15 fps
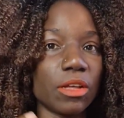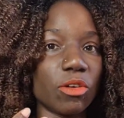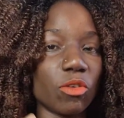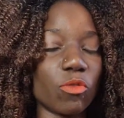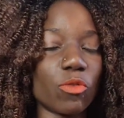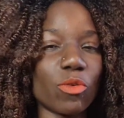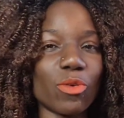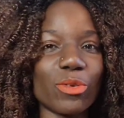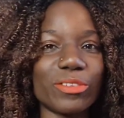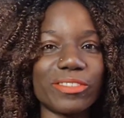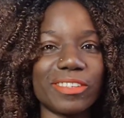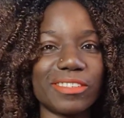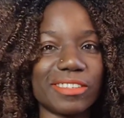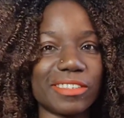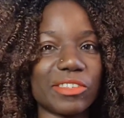Of course,
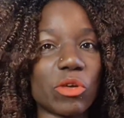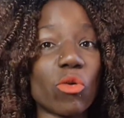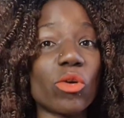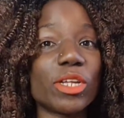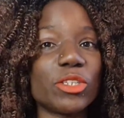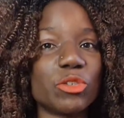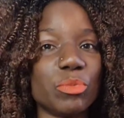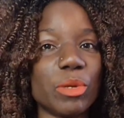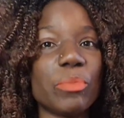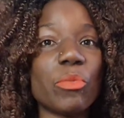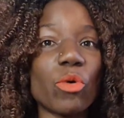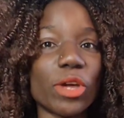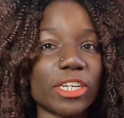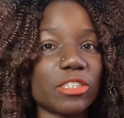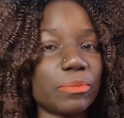this is going to be
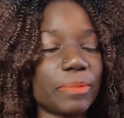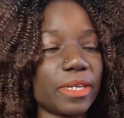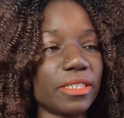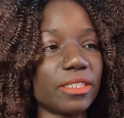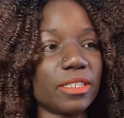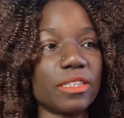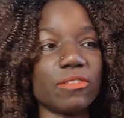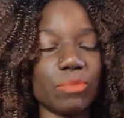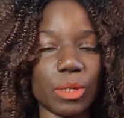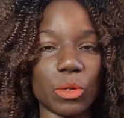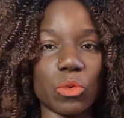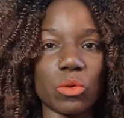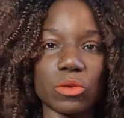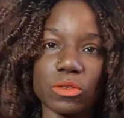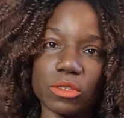more expensive
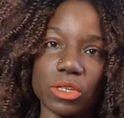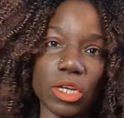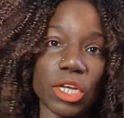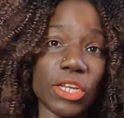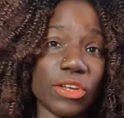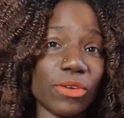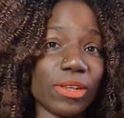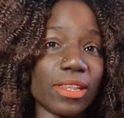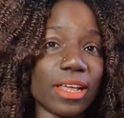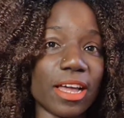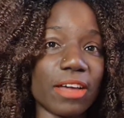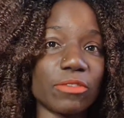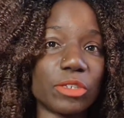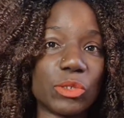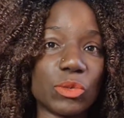because you'll
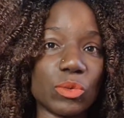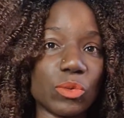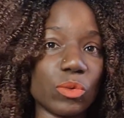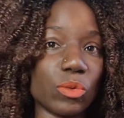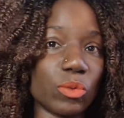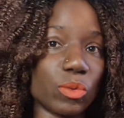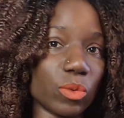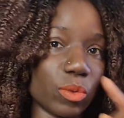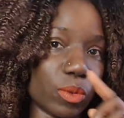have to